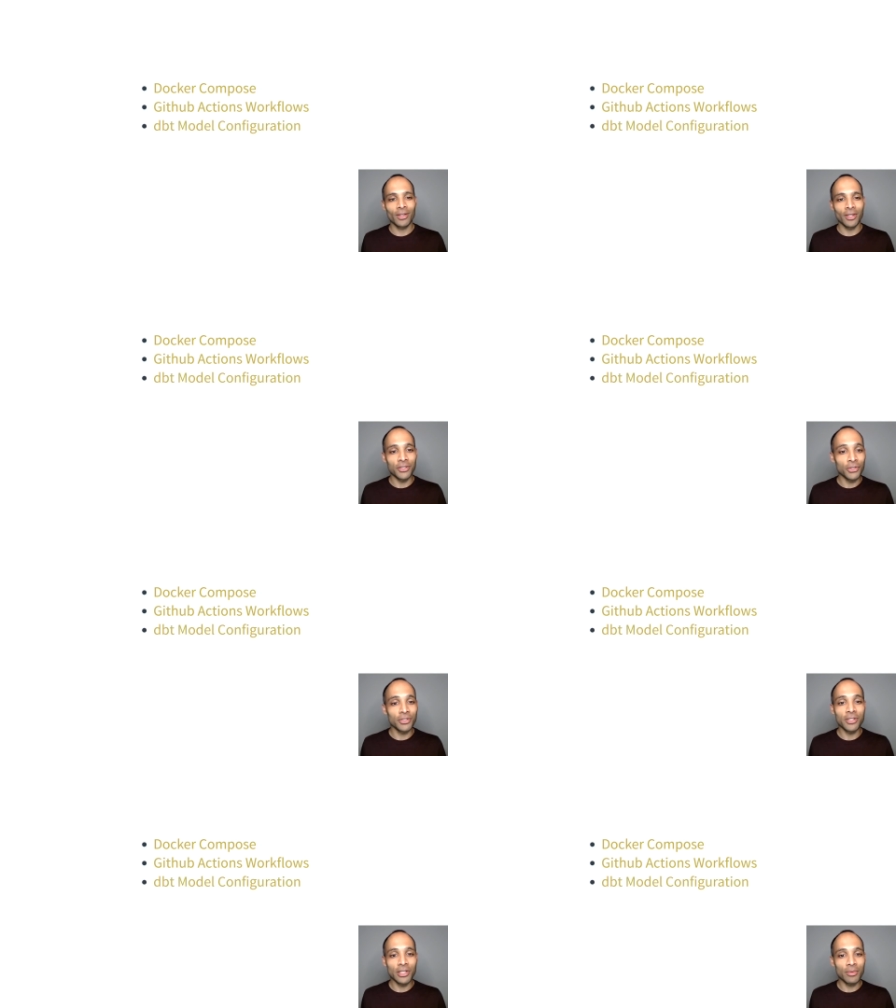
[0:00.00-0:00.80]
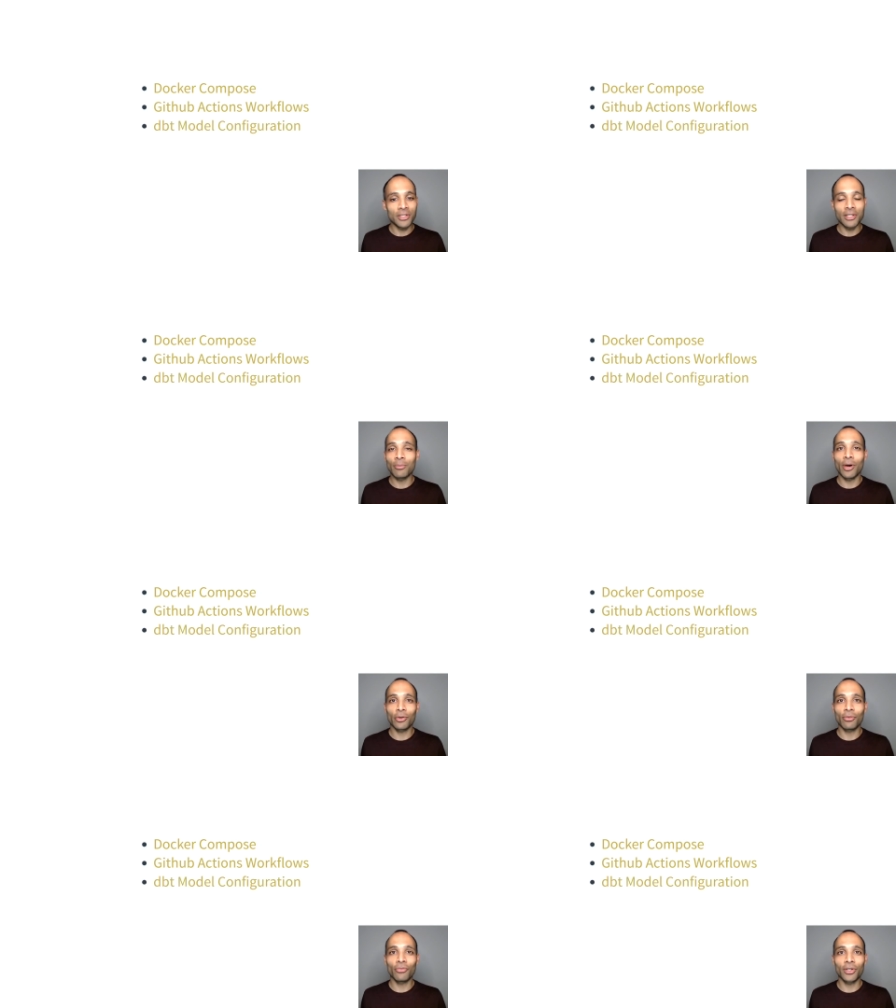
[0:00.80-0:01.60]
It's used in dbt model
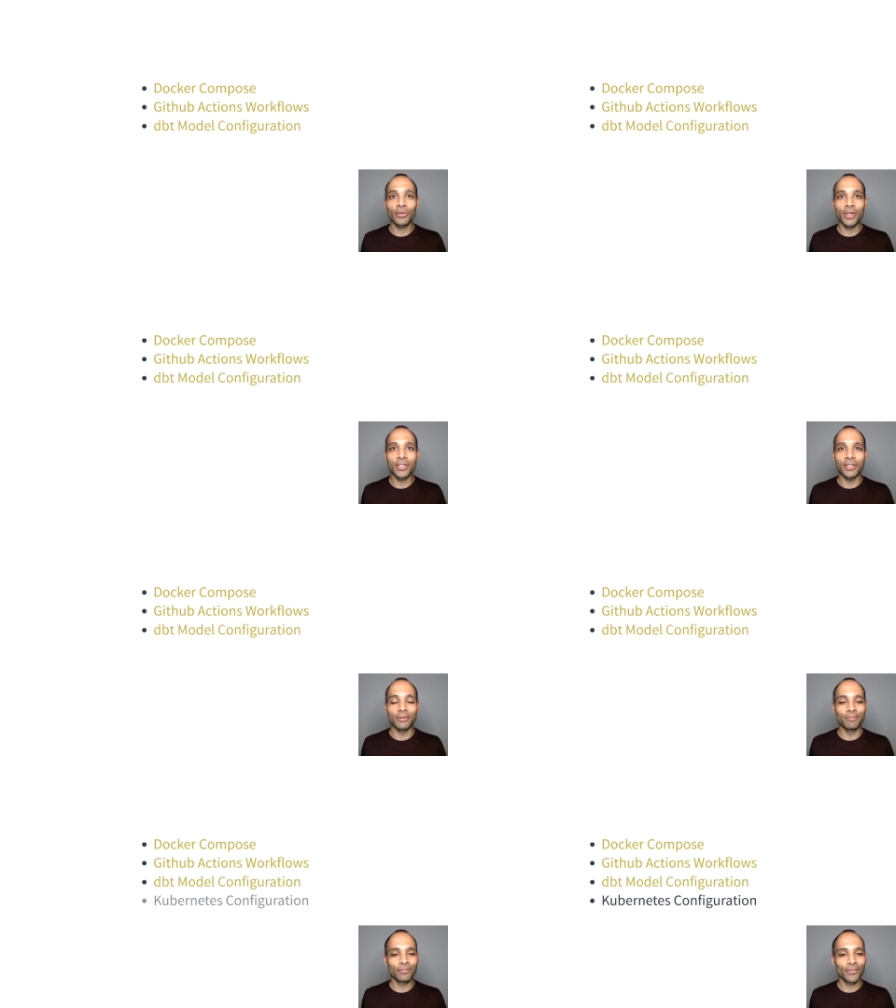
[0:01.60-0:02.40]
configuration.